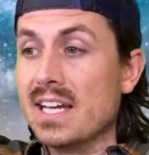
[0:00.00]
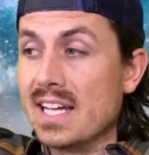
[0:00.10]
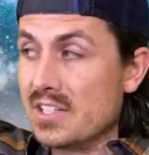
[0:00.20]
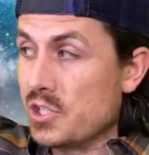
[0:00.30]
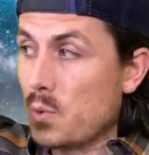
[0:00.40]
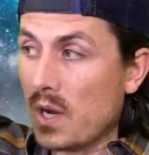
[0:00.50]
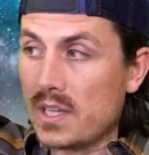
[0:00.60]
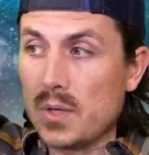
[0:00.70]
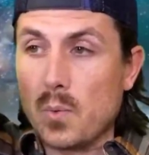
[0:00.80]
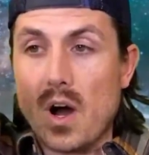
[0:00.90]
and she quickly
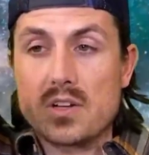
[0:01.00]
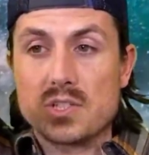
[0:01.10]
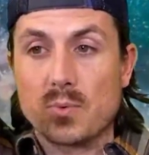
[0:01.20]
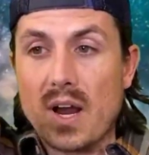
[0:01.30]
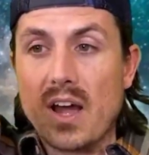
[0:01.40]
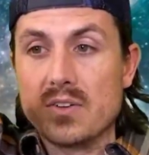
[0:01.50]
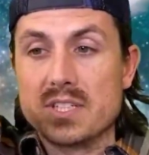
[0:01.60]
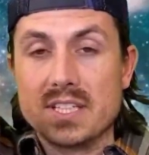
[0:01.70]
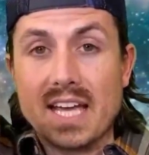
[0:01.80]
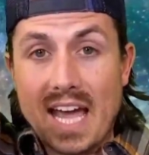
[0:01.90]
walks around to
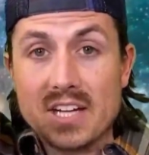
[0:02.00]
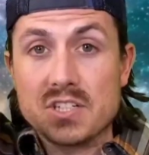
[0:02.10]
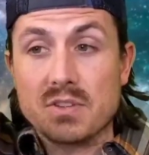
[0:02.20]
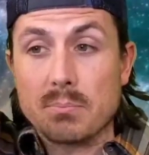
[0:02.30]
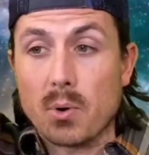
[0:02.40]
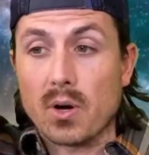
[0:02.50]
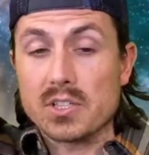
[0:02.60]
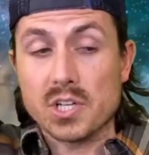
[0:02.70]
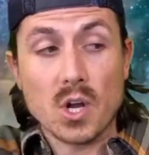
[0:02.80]
the edge of the porch